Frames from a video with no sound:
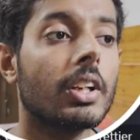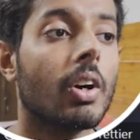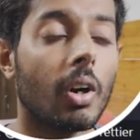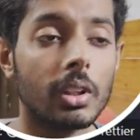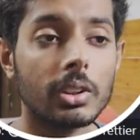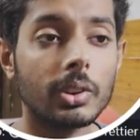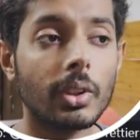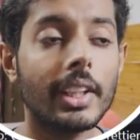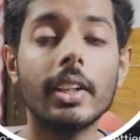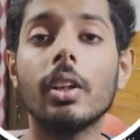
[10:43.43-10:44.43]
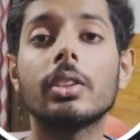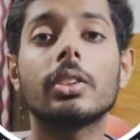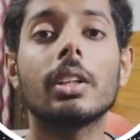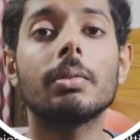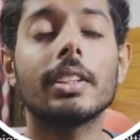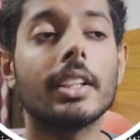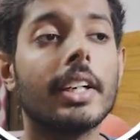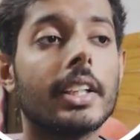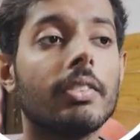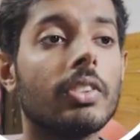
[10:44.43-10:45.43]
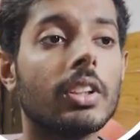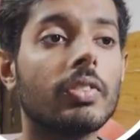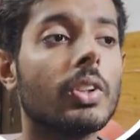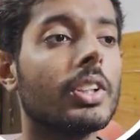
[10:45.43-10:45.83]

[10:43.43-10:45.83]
Also, it also comes with a GitHub workflow.